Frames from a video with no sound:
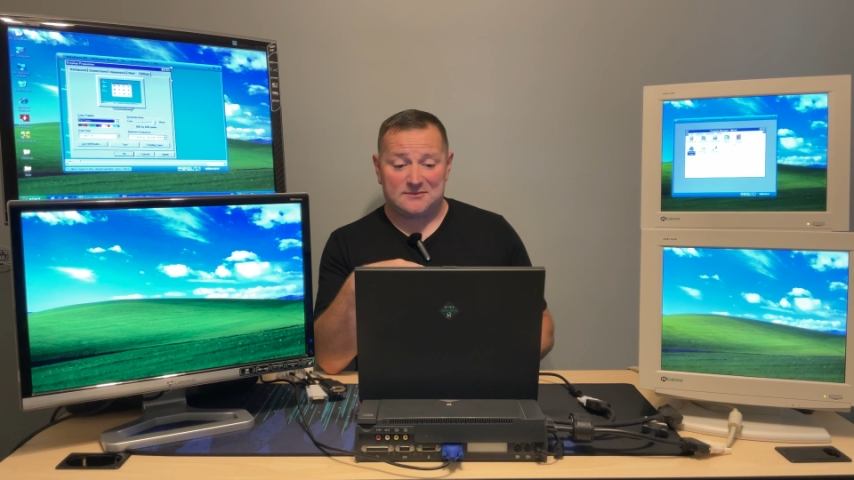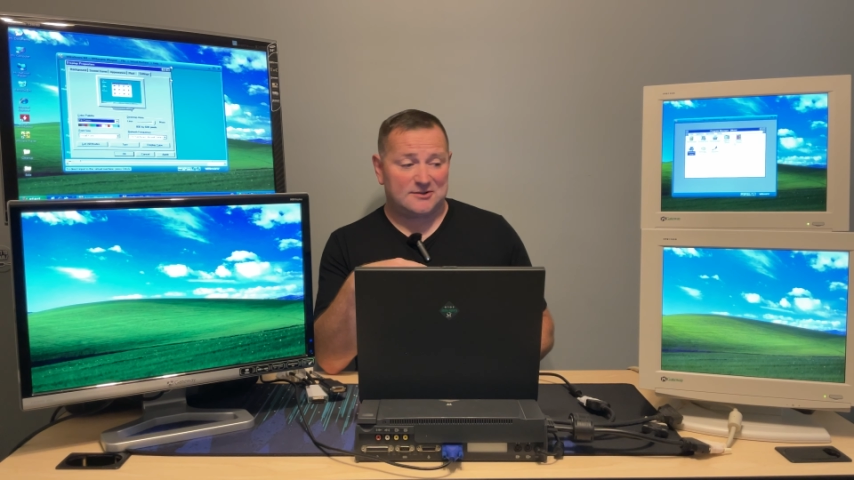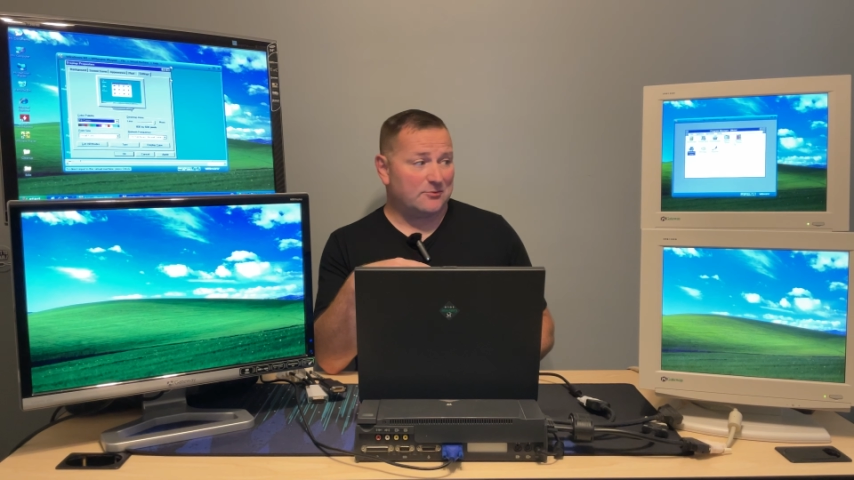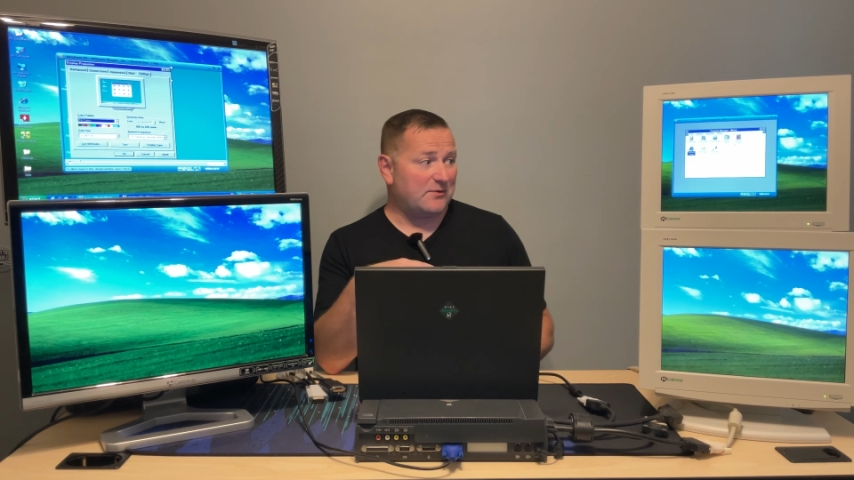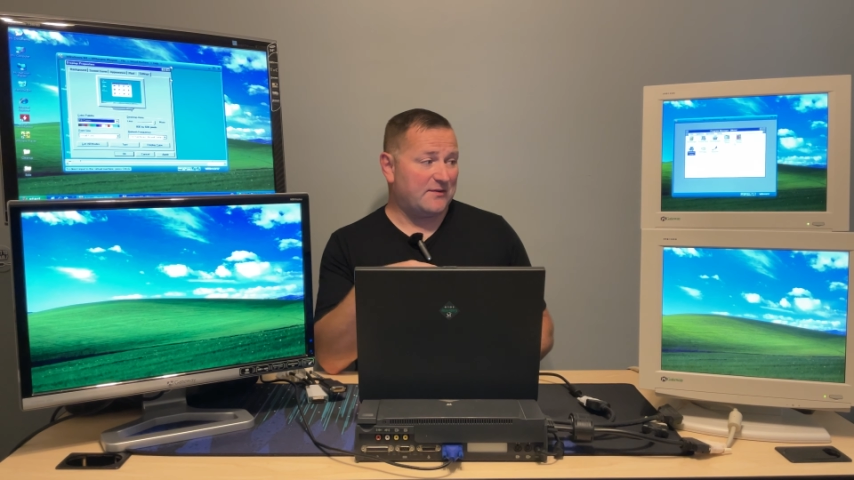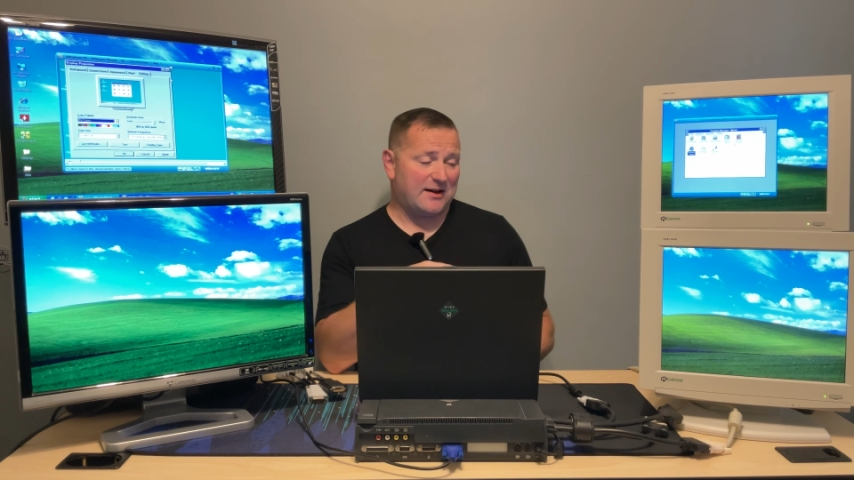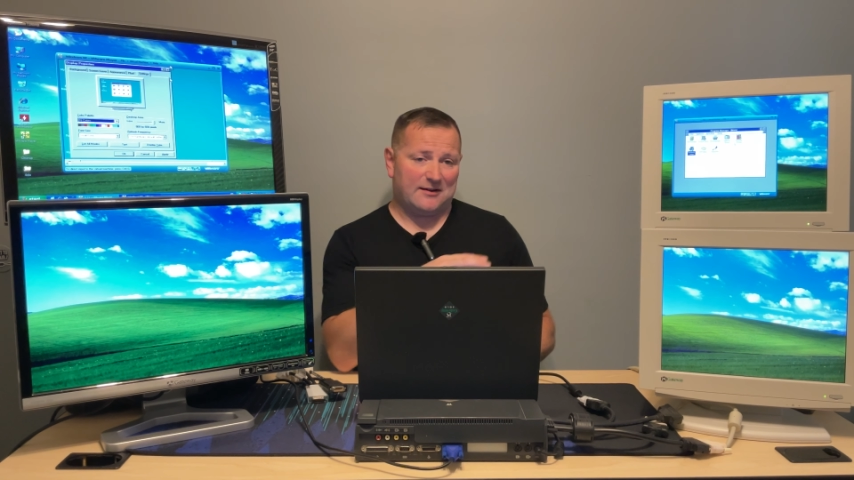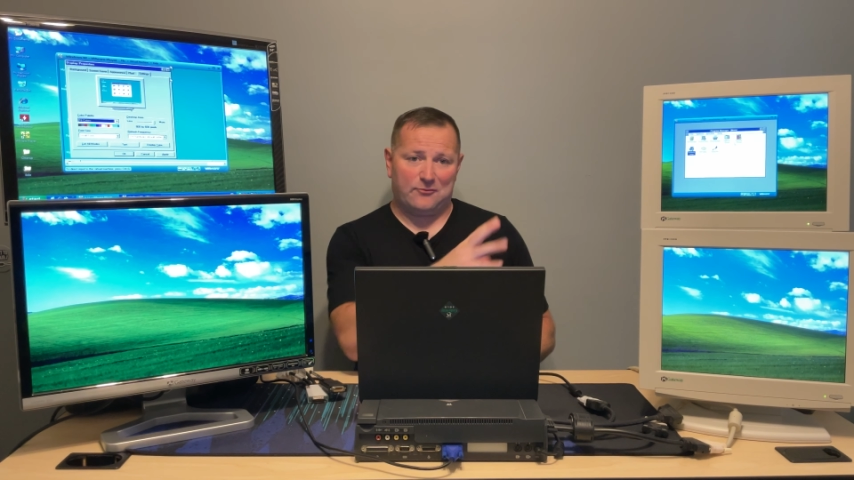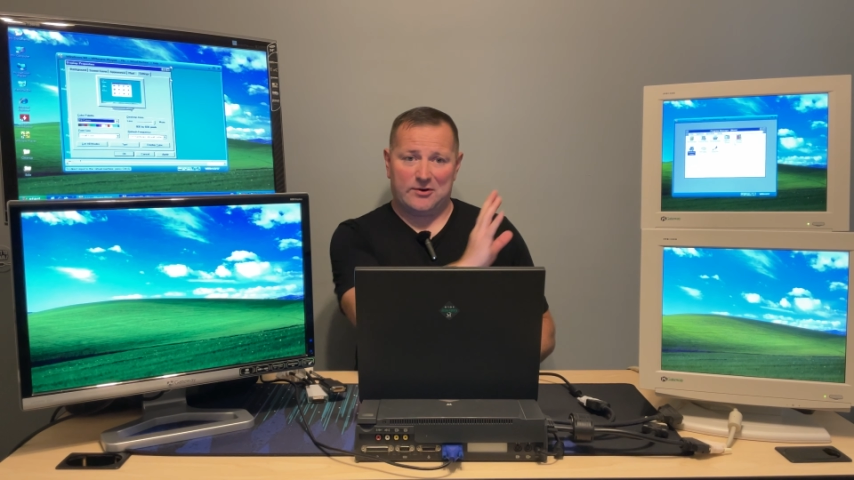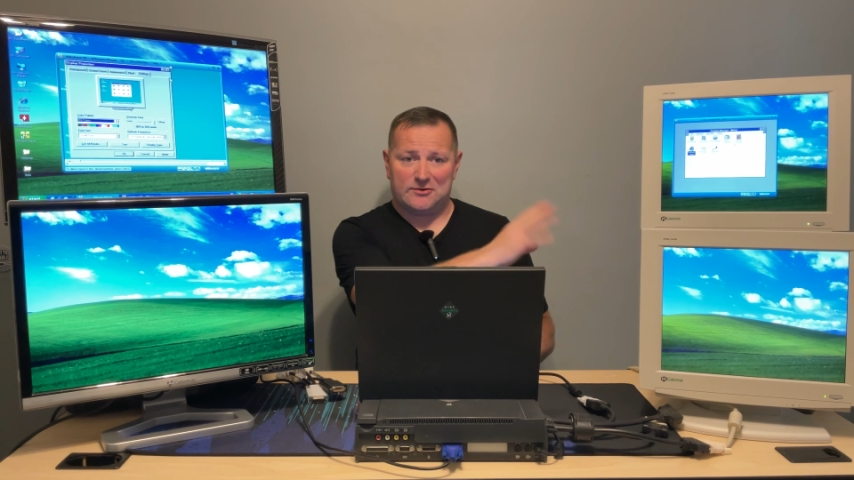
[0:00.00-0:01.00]
So we've
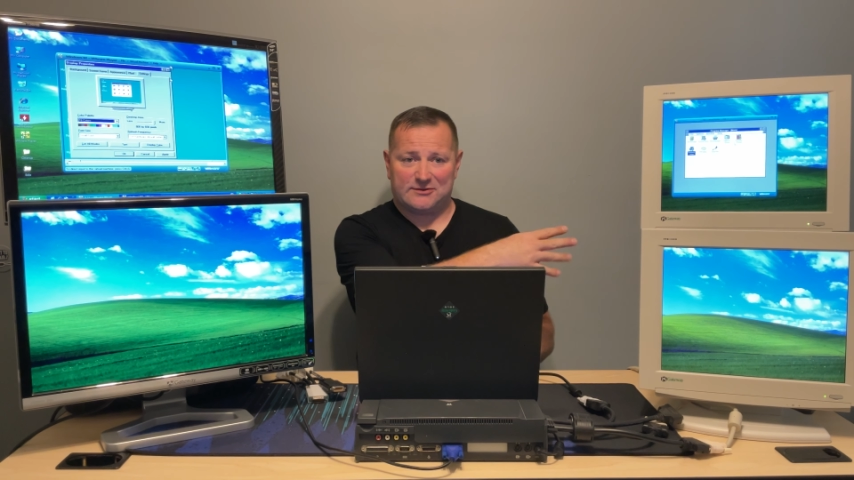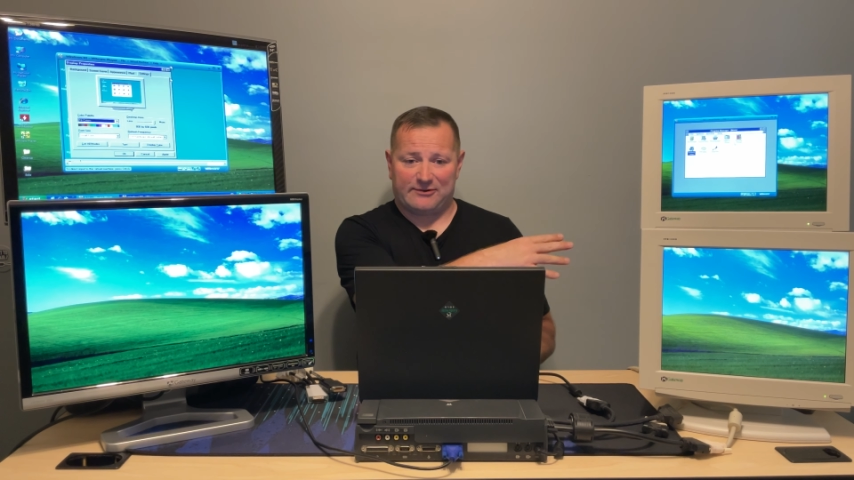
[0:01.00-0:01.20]
got Windows